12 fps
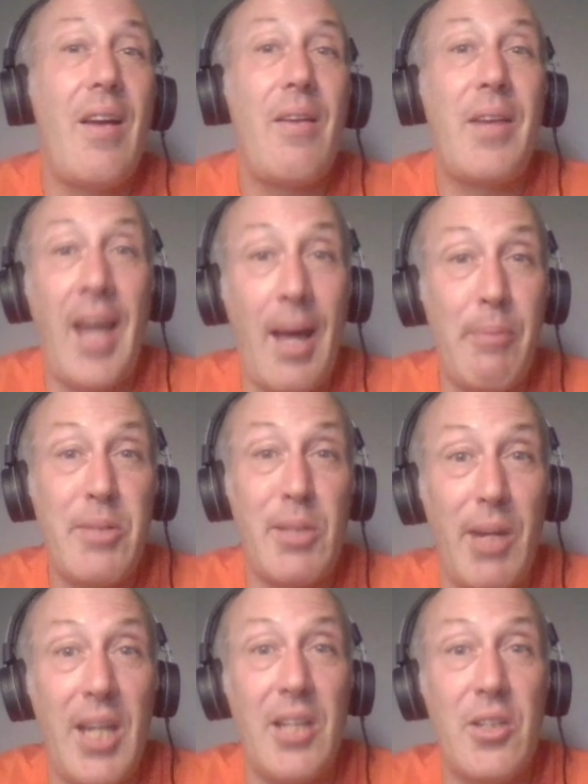cap
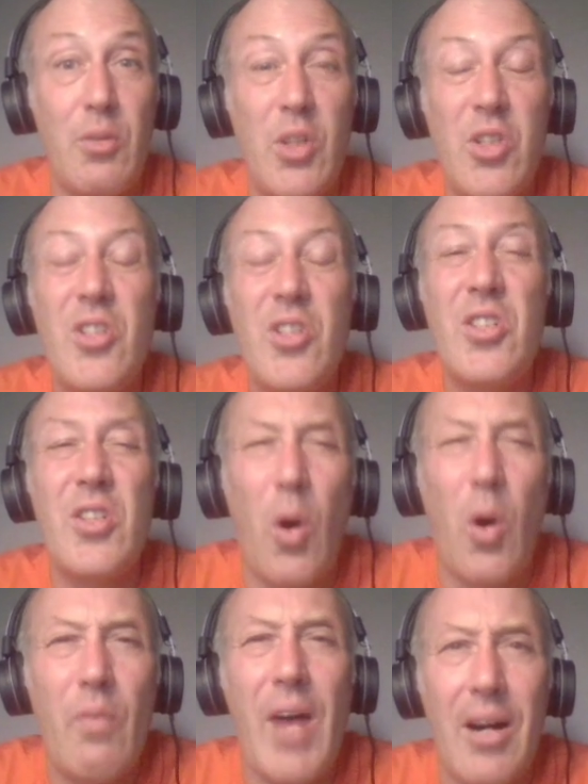space, which is
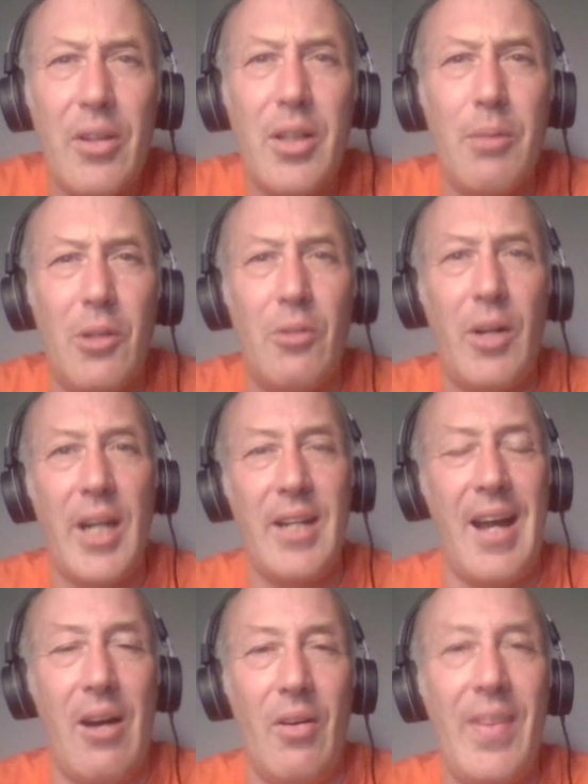so valuable right
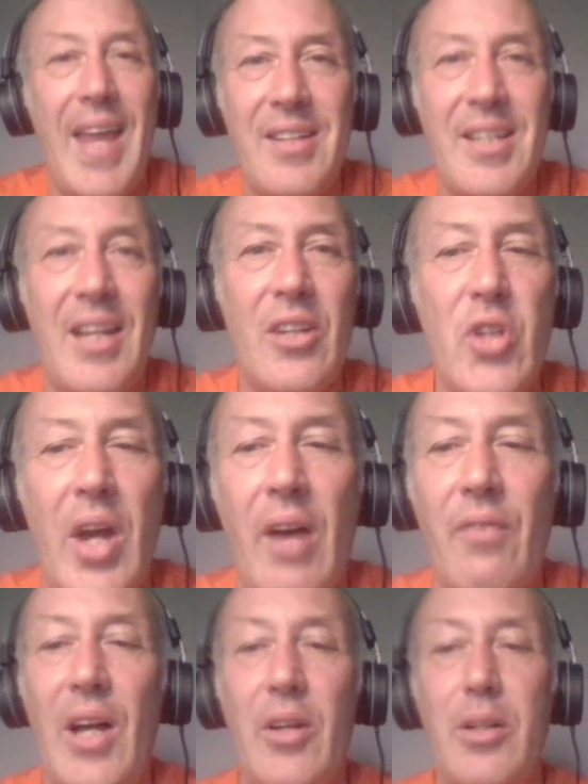now. And that tells you how
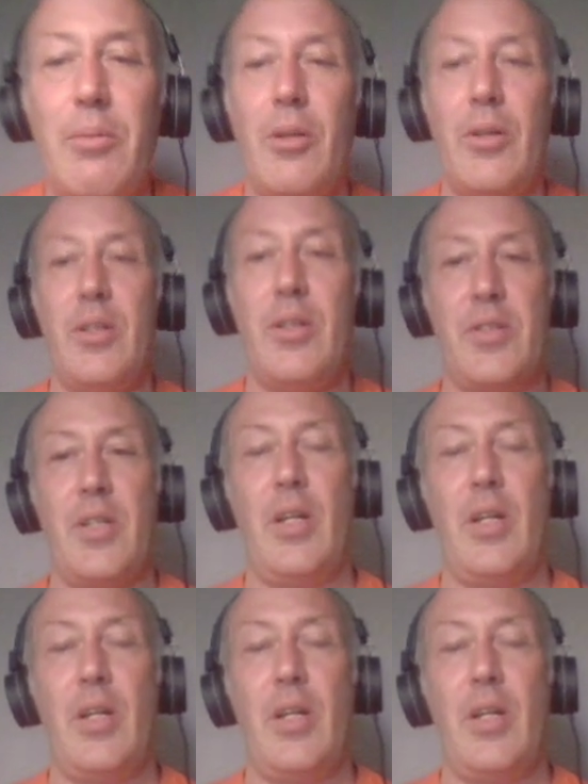valuable it is.